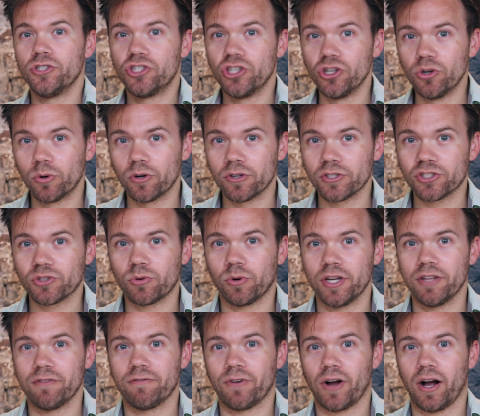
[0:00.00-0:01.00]
Dewar's
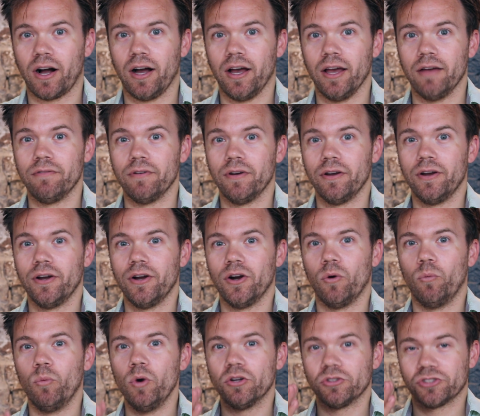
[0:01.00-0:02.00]
25
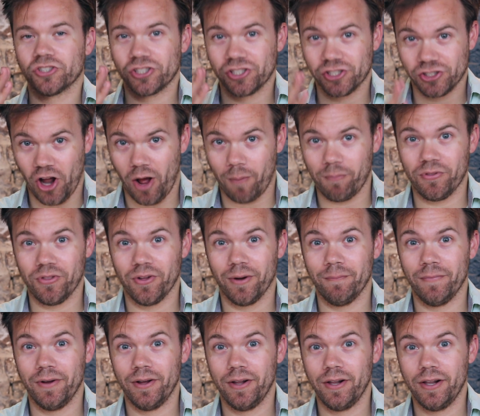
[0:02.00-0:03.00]
will stop them.